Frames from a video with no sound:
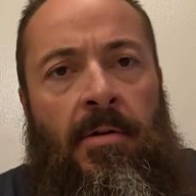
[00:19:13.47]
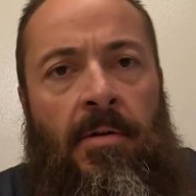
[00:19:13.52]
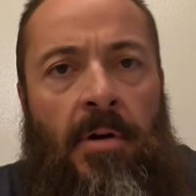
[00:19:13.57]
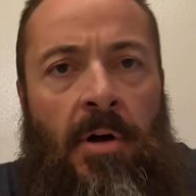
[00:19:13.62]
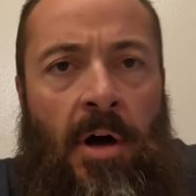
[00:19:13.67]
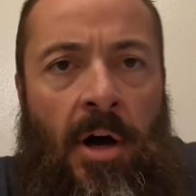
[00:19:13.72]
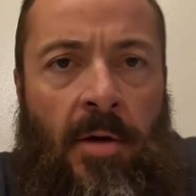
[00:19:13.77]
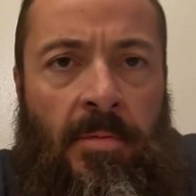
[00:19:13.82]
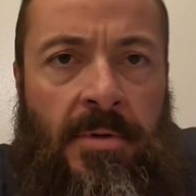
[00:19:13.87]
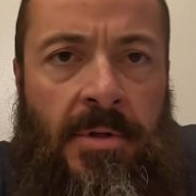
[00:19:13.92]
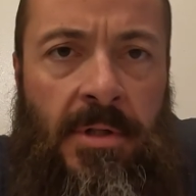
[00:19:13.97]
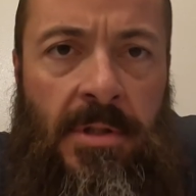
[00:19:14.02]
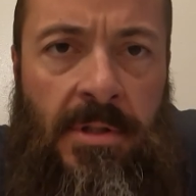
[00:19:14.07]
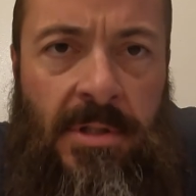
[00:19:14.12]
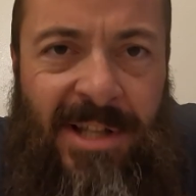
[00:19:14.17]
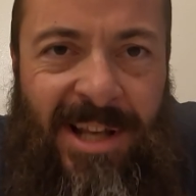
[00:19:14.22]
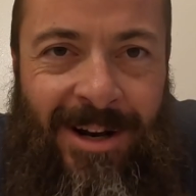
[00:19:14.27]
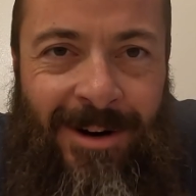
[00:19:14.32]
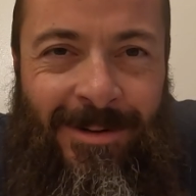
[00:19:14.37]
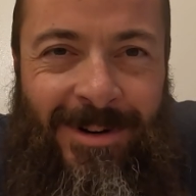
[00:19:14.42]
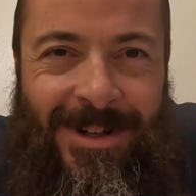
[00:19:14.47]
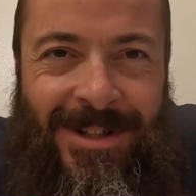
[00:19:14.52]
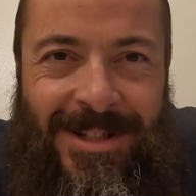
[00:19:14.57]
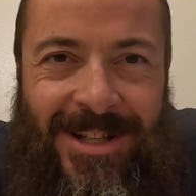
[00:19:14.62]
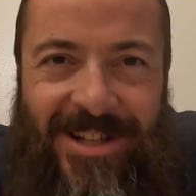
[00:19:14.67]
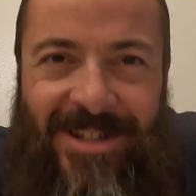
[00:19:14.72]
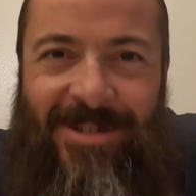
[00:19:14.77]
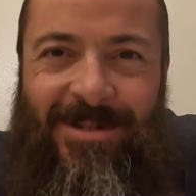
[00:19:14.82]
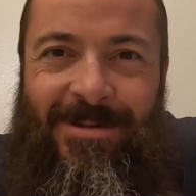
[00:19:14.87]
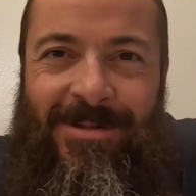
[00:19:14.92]
options, nano
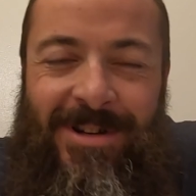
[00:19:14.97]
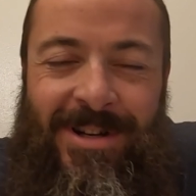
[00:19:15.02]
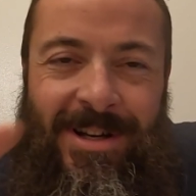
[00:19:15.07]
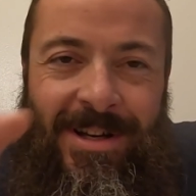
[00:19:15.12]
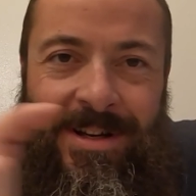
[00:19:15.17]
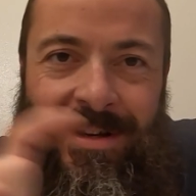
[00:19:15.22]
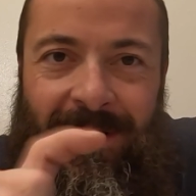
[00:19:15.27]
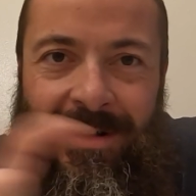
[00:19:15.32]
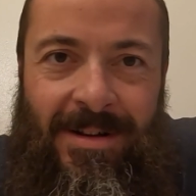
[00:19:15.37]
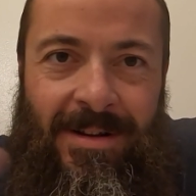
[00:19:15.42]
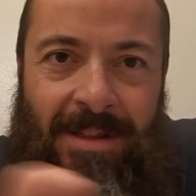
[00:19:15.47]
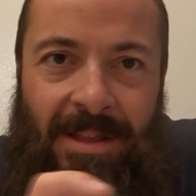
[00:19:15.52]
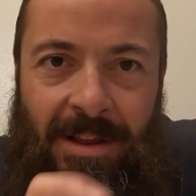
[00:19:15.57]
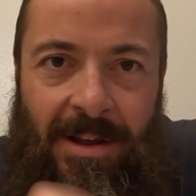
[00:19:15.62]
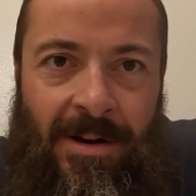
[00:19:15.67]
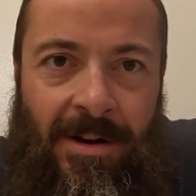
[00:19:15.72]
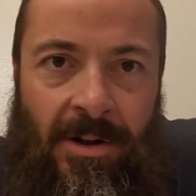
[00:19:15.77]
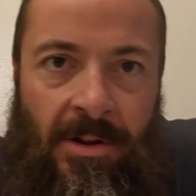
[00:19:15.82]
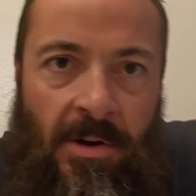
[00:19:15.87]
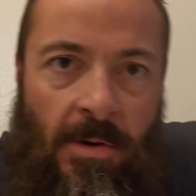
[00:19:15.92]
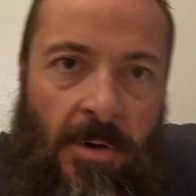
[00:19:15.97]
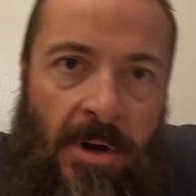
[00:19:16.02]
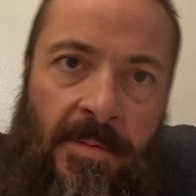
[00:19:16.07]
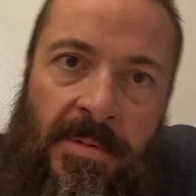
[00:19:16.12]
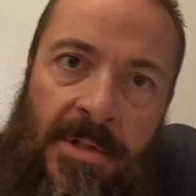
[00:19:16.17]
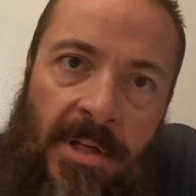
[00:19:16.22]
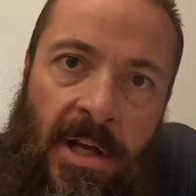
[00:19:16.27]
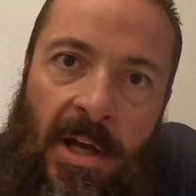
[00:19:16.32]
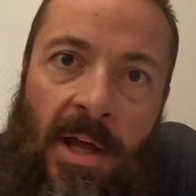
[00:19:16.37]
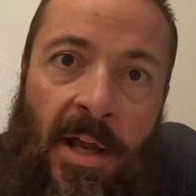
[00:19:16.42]
accessory thing on their
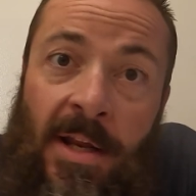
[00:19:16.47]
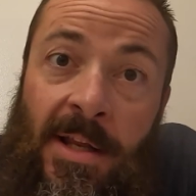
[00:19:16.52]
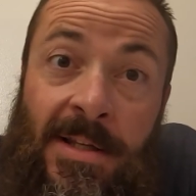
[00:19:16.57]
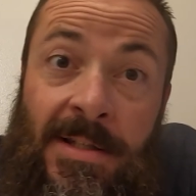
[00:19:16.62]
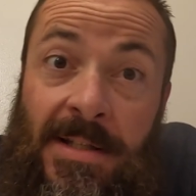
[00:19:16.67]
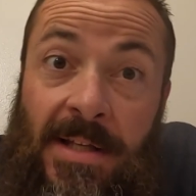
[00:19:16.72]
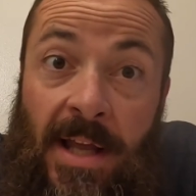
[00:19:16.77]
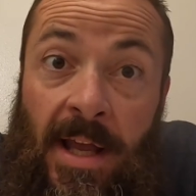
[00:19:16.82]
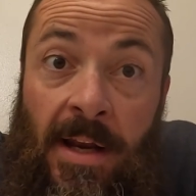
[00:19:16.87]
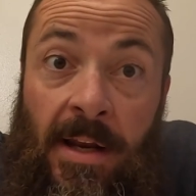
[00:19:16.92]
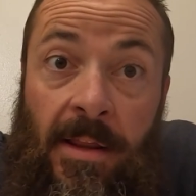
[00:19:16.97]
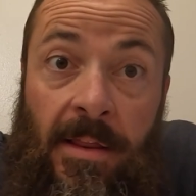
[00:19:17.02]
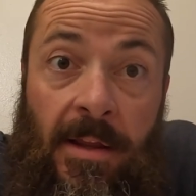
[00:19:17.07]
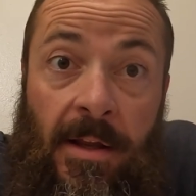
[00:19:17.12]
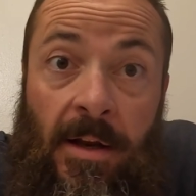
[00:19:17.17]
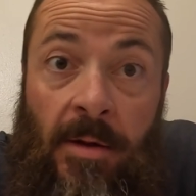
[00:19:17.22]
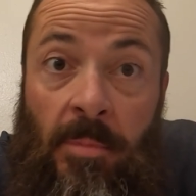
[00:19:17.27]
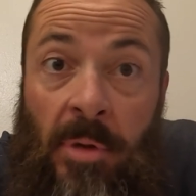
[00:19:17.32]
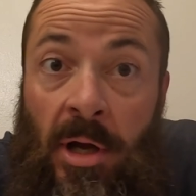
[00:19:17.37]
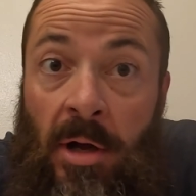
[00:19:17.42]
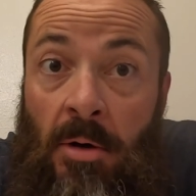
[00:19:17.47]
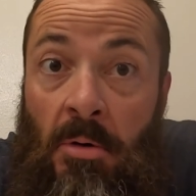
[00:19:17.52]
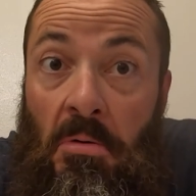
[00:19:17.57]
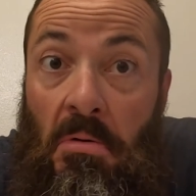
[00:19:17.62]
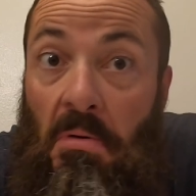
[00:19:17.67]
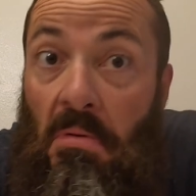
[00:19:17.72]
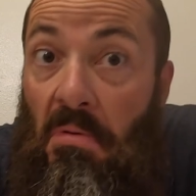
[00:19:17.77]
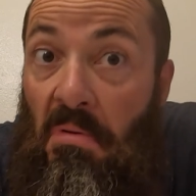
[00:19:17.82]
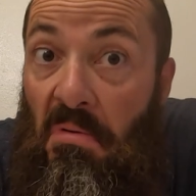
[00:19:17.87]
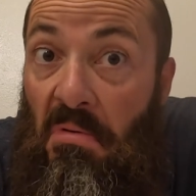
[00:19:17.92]
website. I didn't see anything
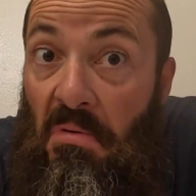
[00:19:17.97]
about